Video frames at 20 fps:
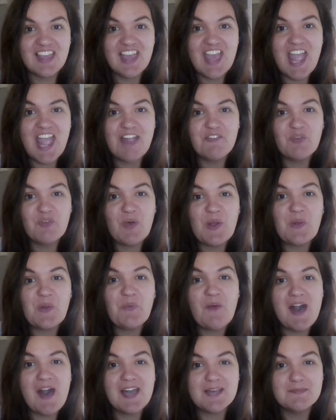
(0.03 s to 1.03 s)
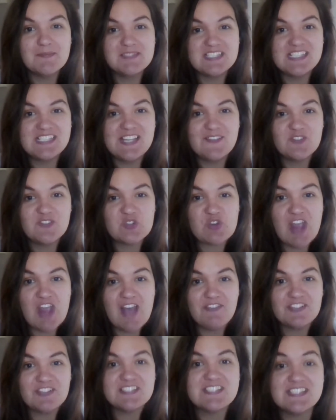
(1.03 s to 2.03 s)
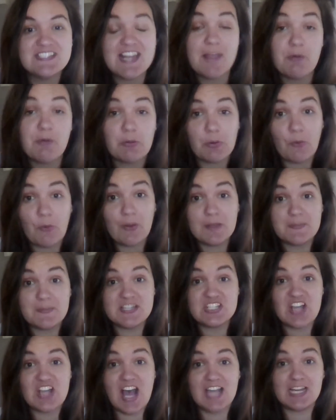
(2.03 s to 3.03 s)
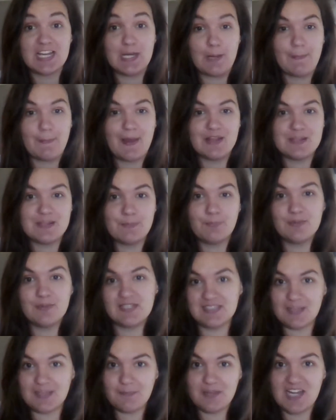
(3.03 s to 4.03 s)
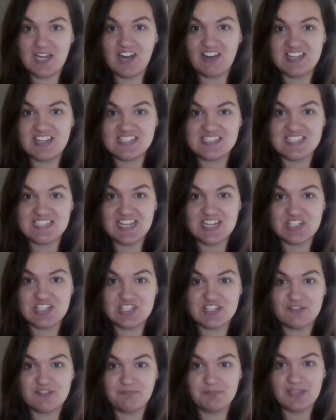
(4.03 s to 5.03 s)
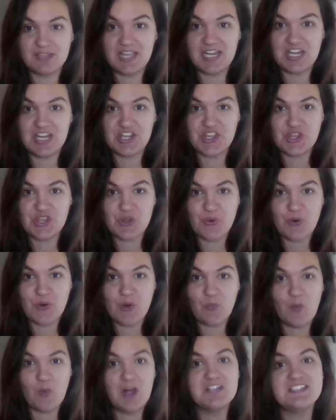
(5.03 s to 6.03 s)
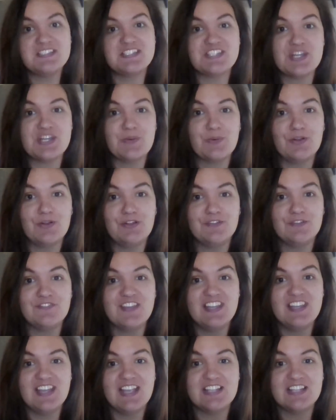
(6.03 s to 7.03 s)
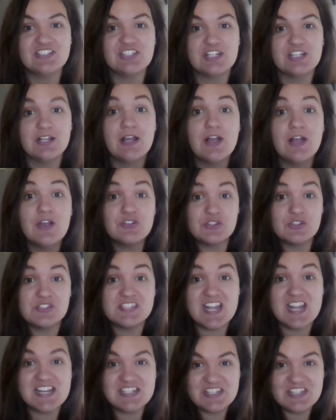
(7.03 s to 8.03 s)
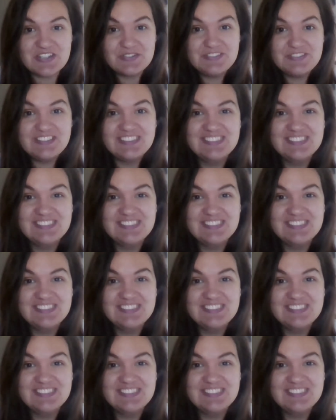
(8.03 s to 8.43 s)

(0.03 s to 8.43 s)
Hey everyone, welcome to Tiff's Travels. Today we're going to be talking about the preliminary stages of planning your Walt Disney World vacation. So stay tuned.